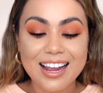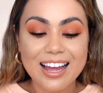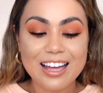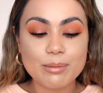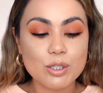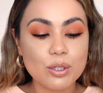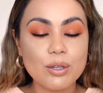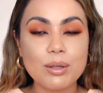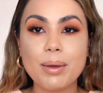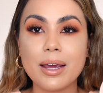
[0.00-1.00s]
And let me show
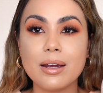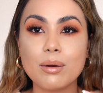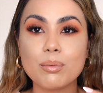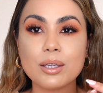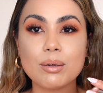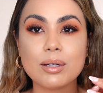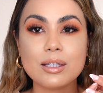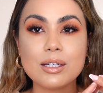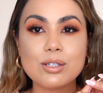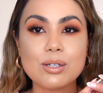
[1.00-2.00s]
you the pan really
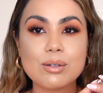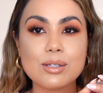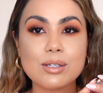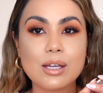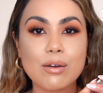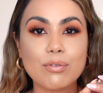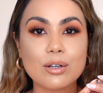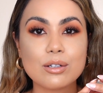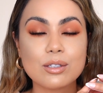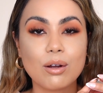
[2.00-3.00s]
quickly so you can see for
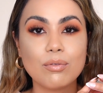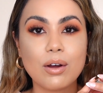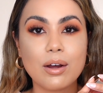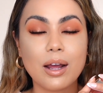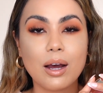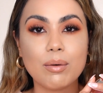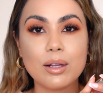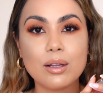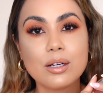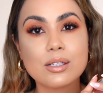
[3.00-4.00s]
yourself on how it
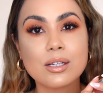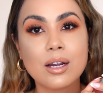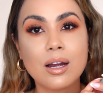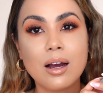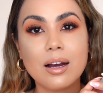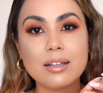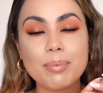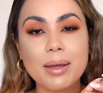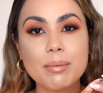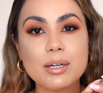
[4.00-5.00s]
looks on the
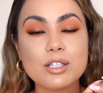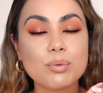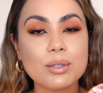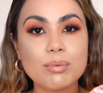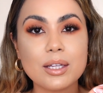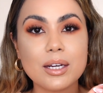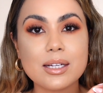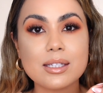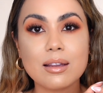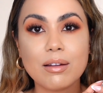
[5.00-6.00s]
pan, but it's really, really
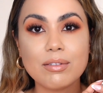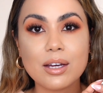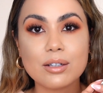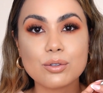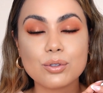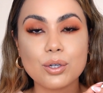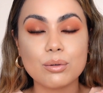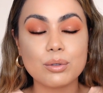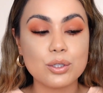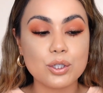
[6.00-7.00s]
nice. I love the
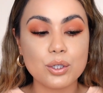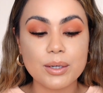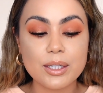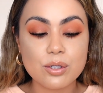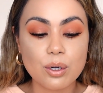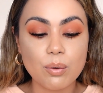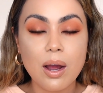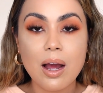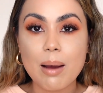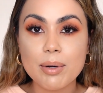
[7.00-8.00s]
undertone to it. So
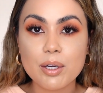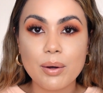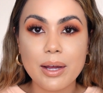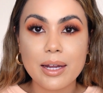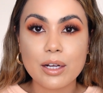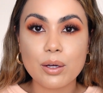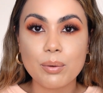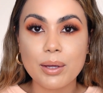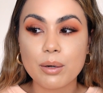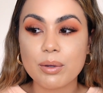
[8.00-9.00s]
I'm gonna go ahead and go
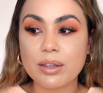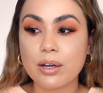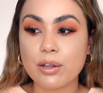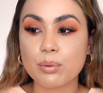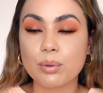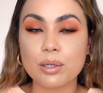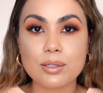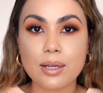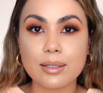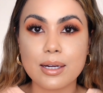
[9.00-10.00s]
in with another Real
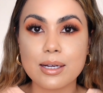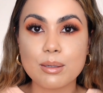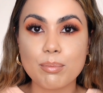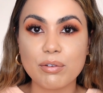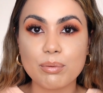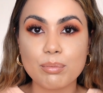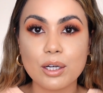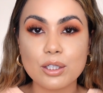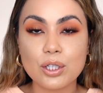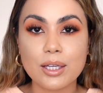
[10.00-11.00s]
Techniques buffing
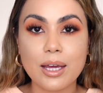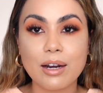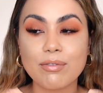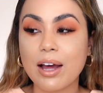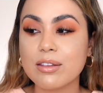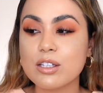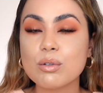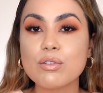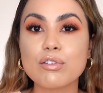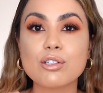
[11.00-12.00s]
brush. Again, I've had this
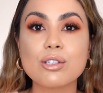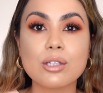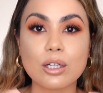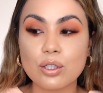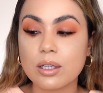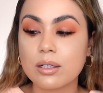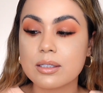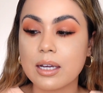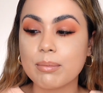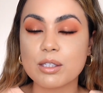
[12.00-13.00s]
one for such a long
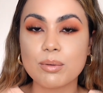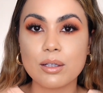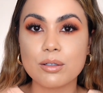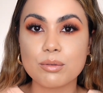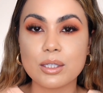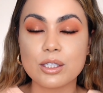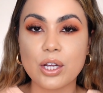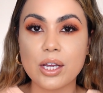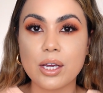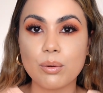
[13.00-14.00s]
time. That's why it looks really
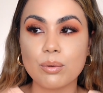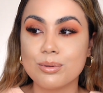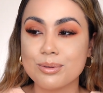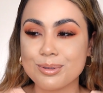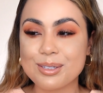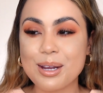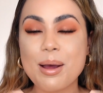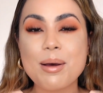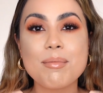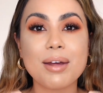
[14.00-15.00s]
janky and old,
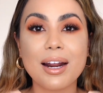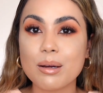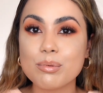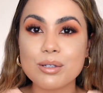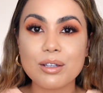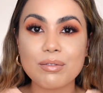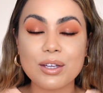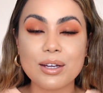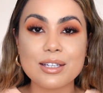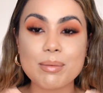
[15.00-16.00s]
but I absolutely love it,
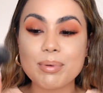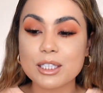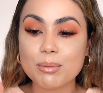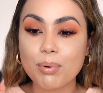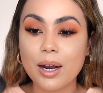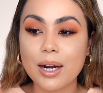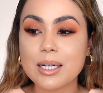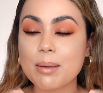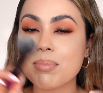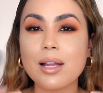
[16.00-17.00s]
you guys. It picks up
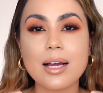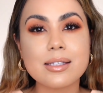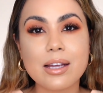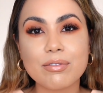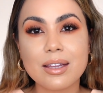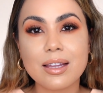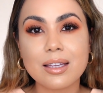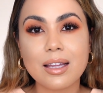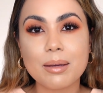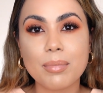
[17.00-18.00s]
product, it blends everything
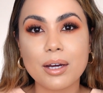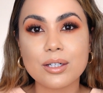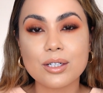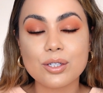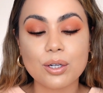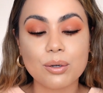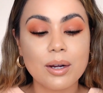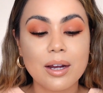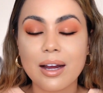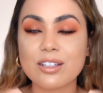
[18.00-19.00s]
like butter. So
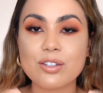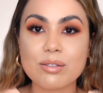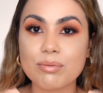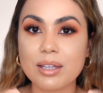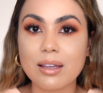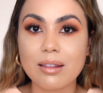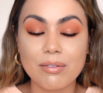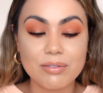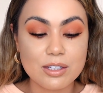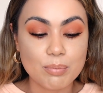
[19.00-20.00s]
I just really
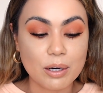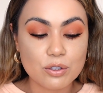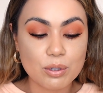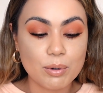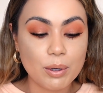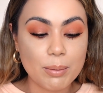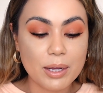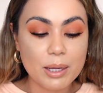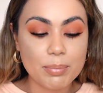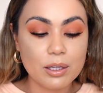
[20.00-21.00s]
love this brush. So I'm gonna go ahead and
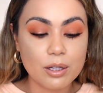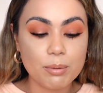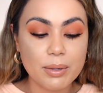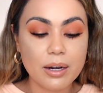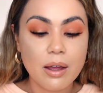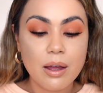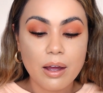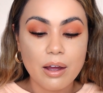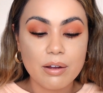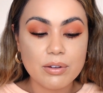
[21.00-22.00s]
pick up a little bit
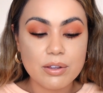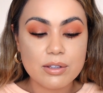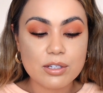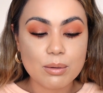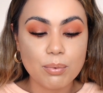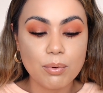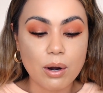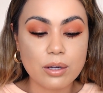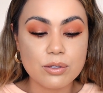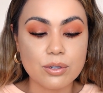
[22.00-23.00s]
of have this
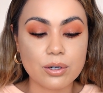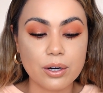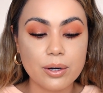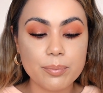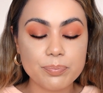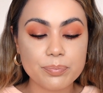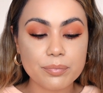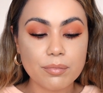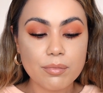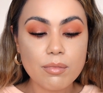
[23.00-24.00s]
bronzer
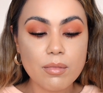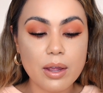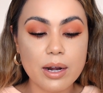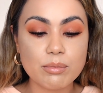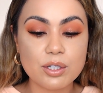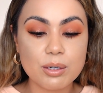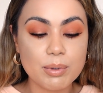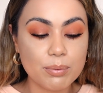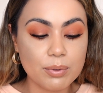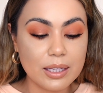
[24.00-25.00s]
and I'm just going to
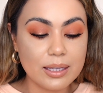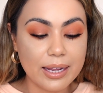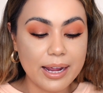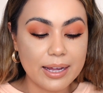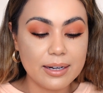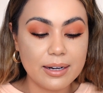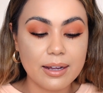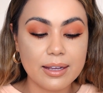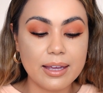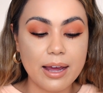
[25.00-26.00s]
be really light-handed
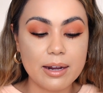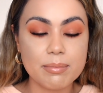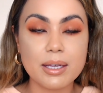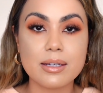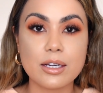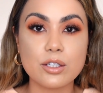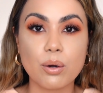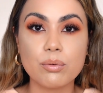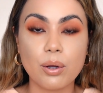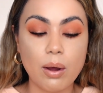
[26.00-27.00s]
again because I
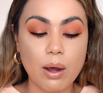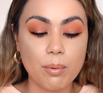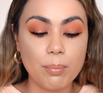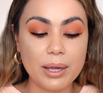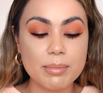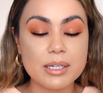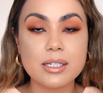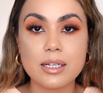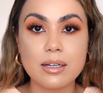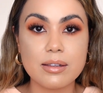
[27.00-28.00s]
don't know how
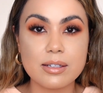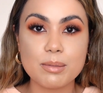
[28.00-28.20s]
pigmented this